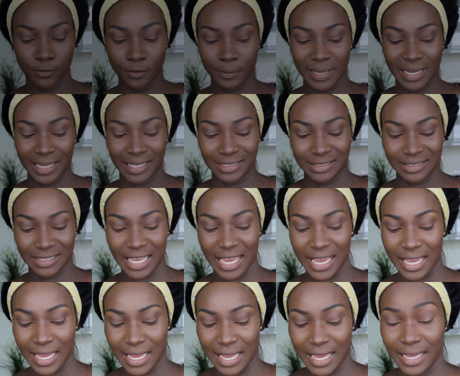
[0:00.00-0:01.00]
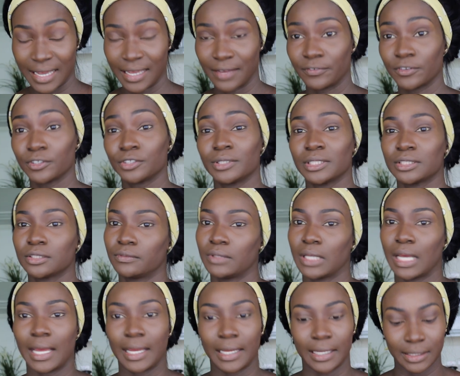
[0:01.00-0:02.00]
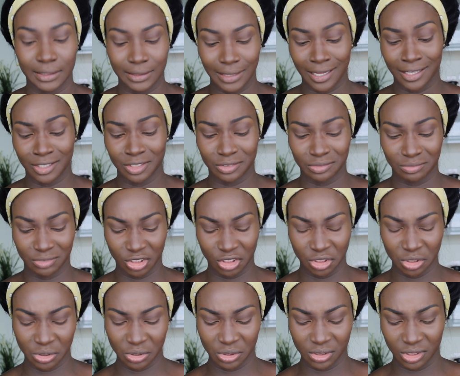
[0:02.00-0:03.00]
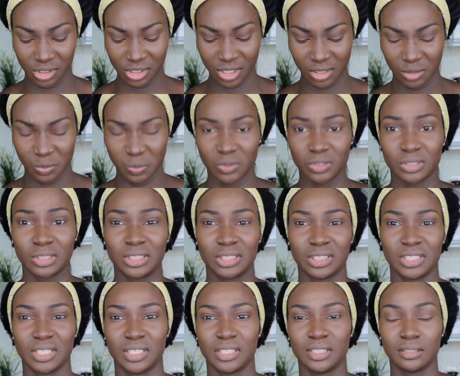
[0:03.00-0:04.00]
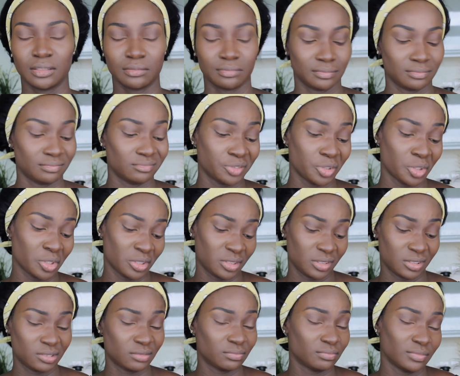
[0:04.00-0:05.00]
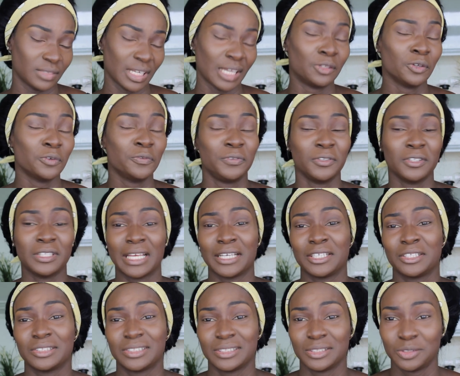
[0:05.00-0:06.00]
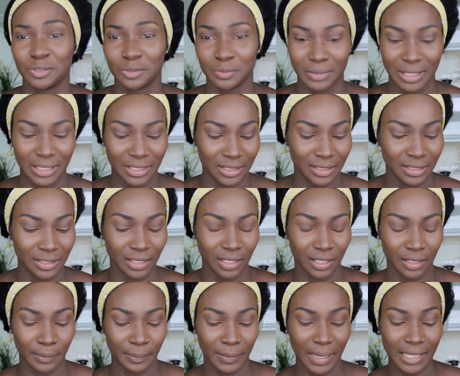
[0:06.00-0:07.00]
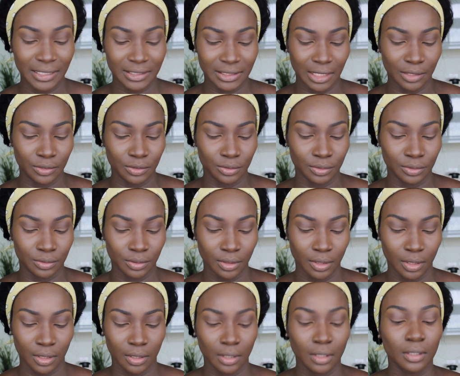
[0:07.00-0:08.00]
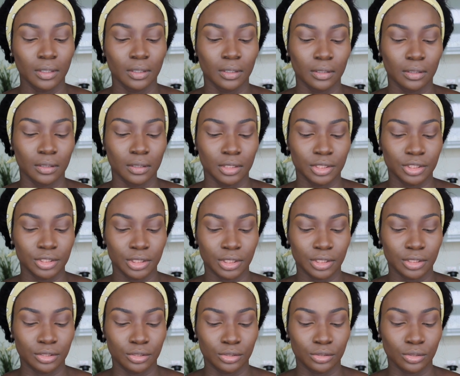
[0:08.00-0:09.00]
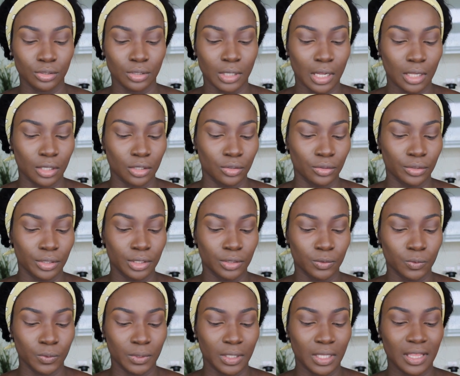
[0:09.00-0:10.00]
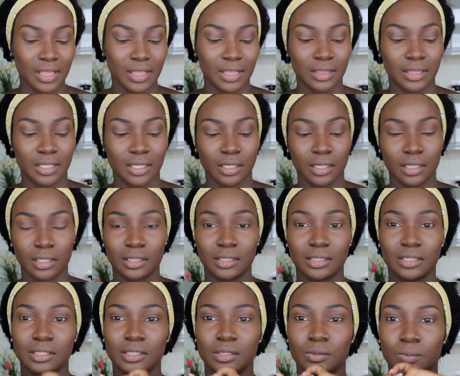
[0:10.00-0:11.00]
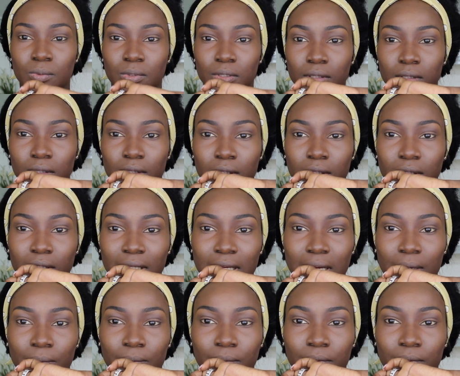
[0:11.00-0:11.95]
My entire eye, for the rest of the eyes, I'll use just one shade. Not, don't feel like using too many eyeshadow shade. So I'll go in with this one, that